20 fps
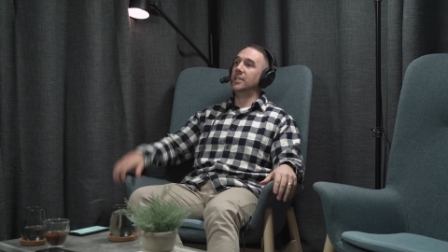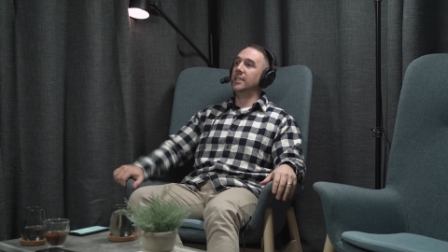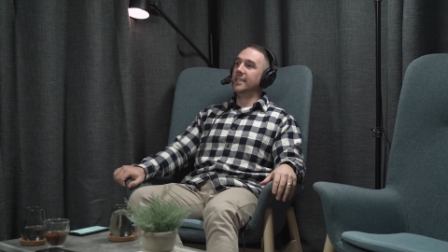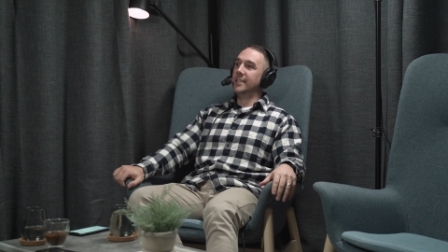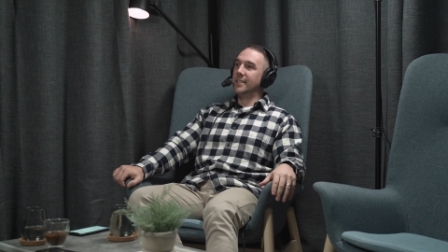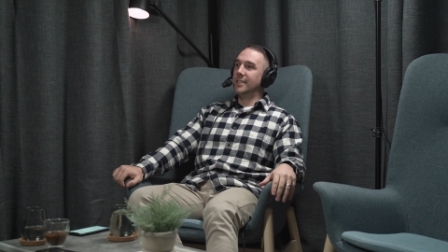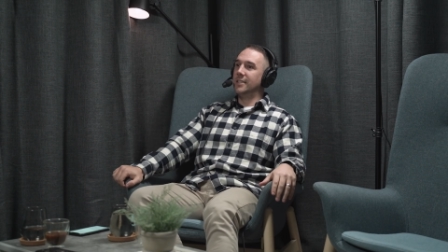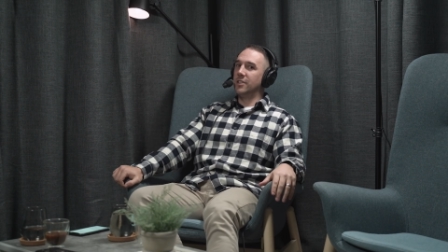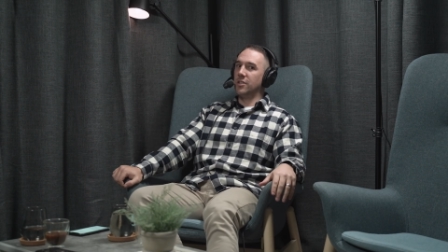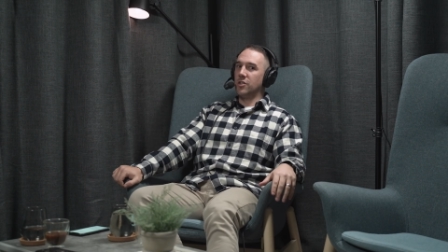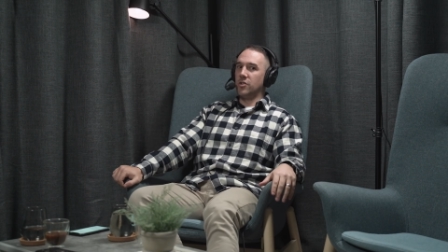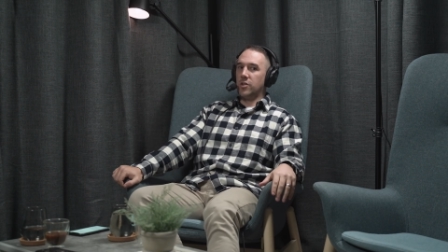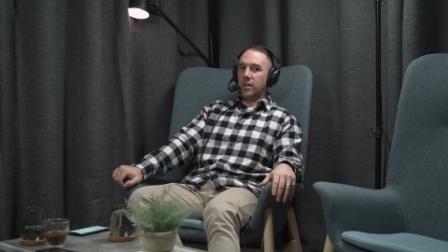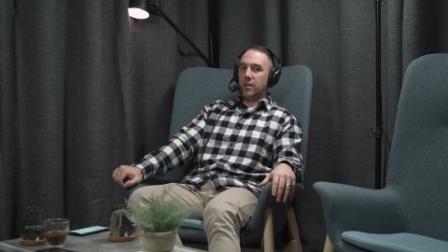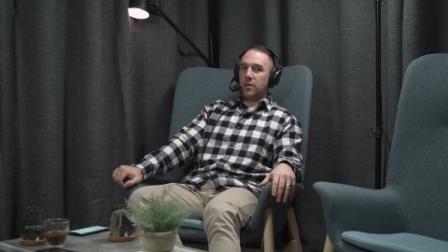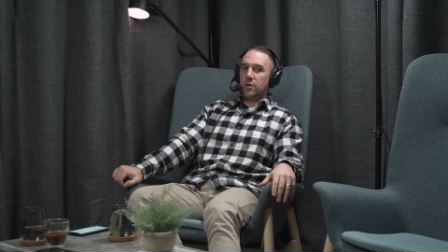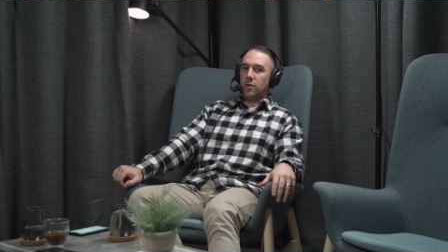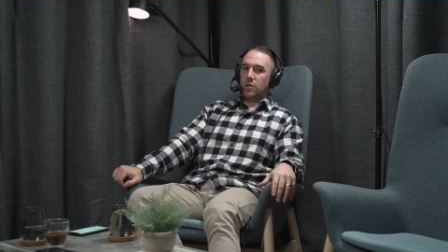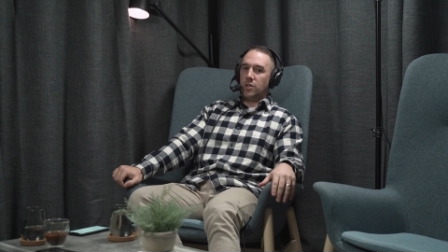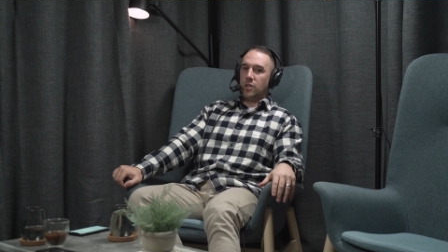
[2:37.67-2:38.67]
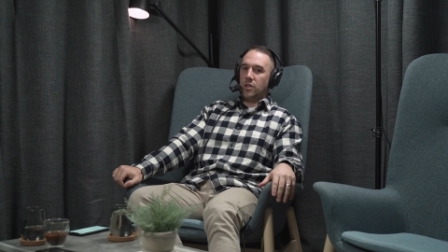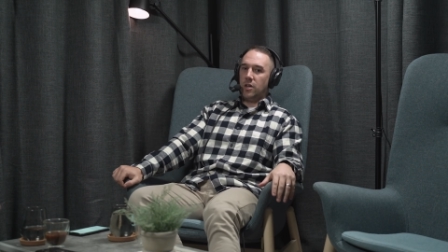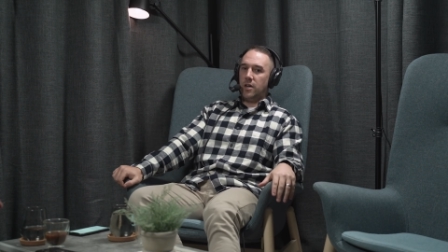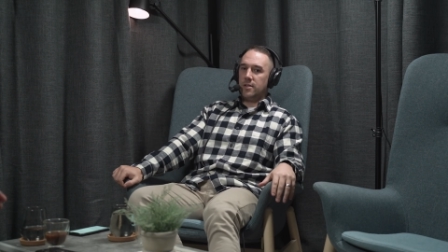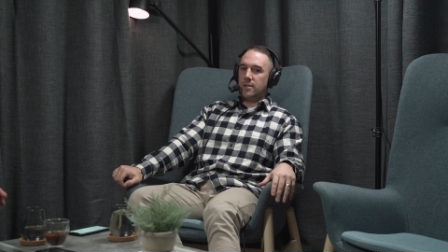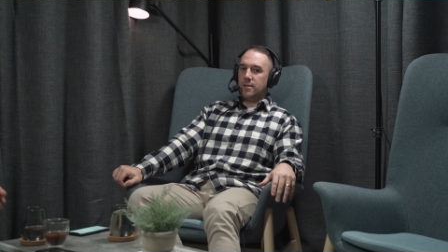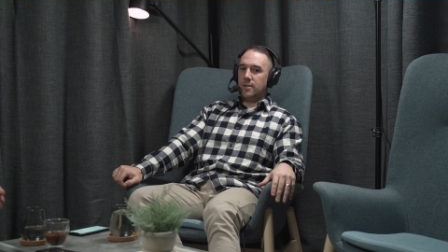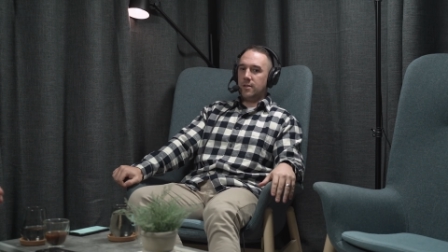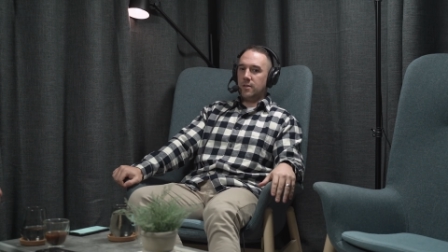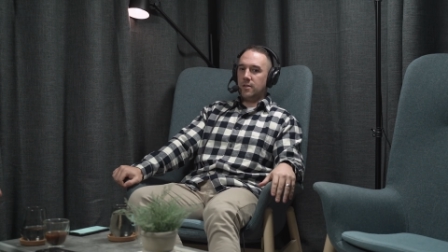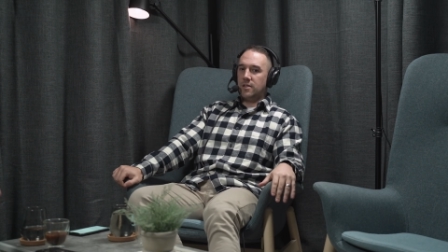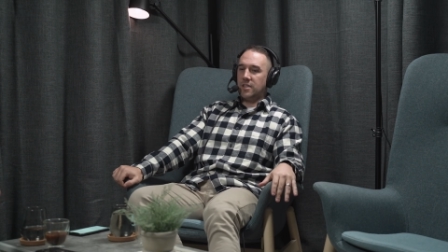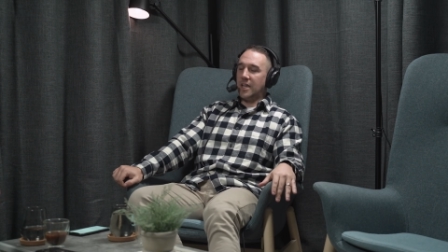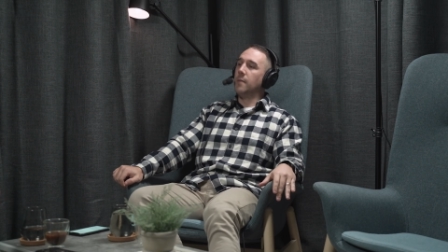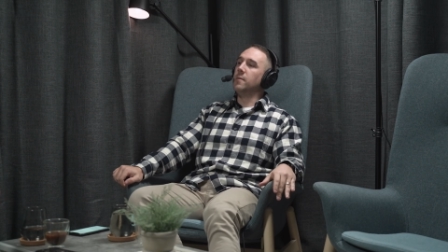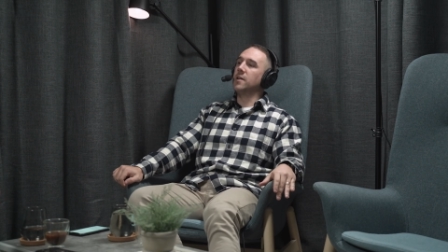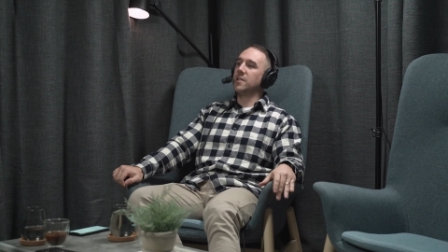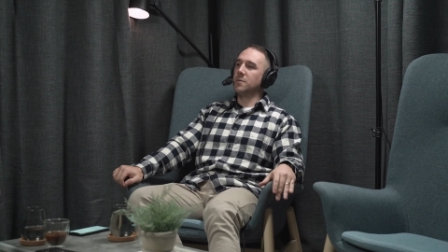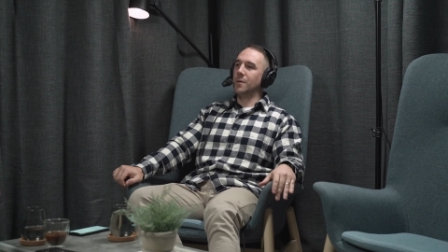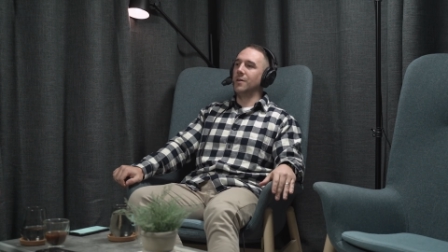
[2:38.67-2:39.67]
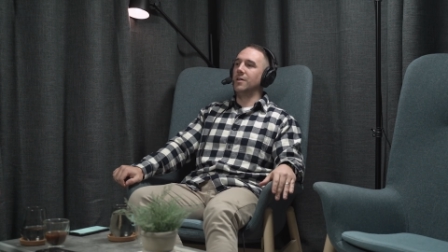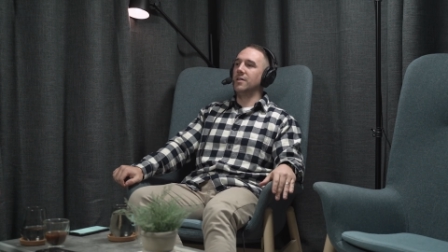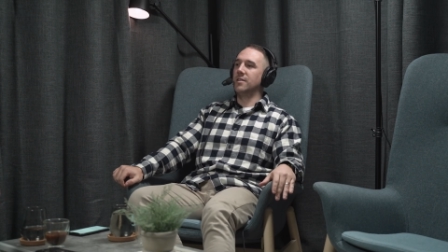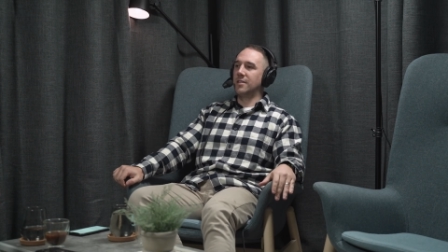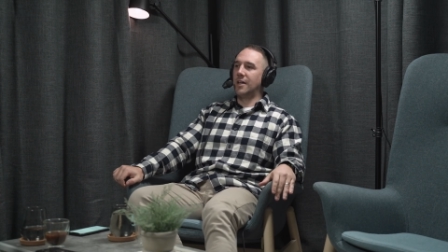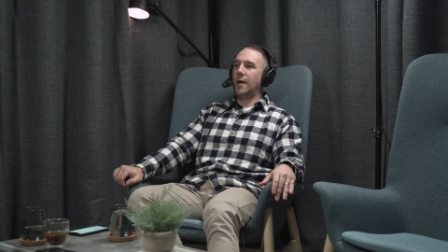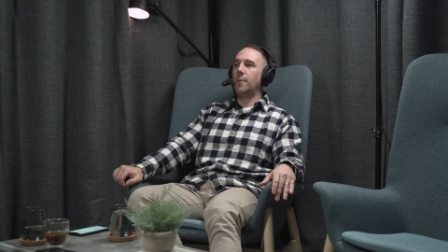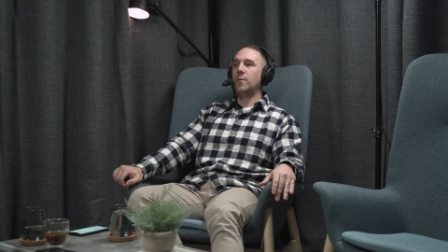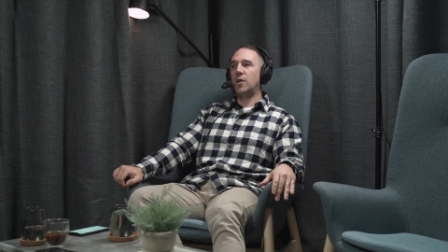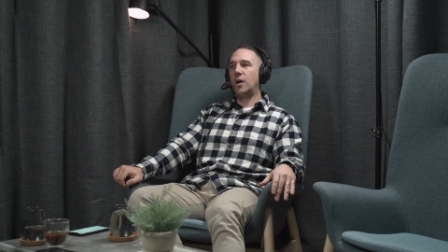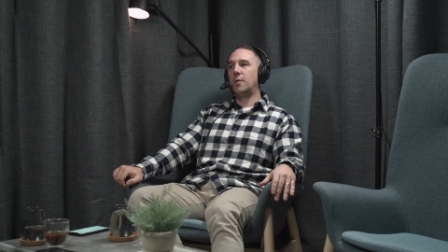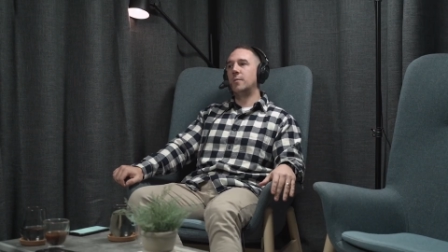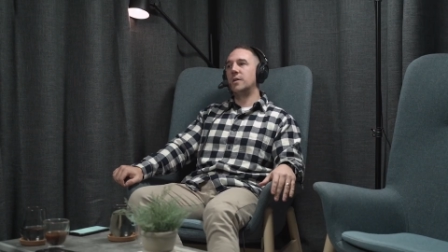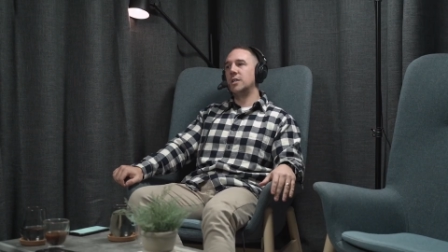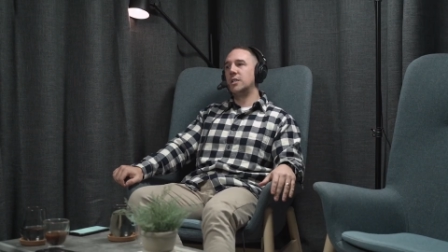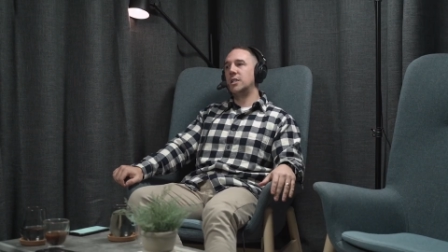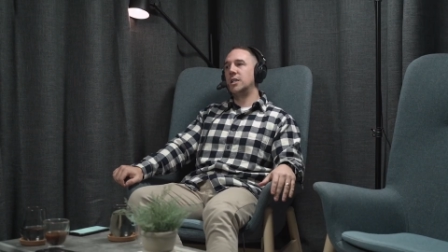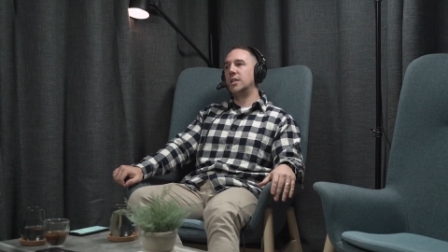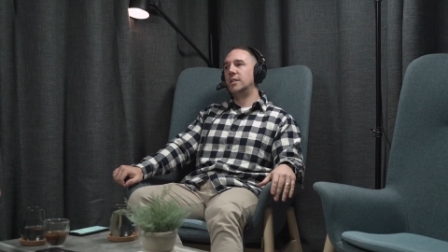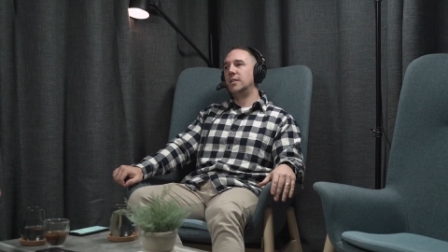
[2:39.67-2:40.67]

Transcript: yeah, the strength culture guys, same experience, same time last year,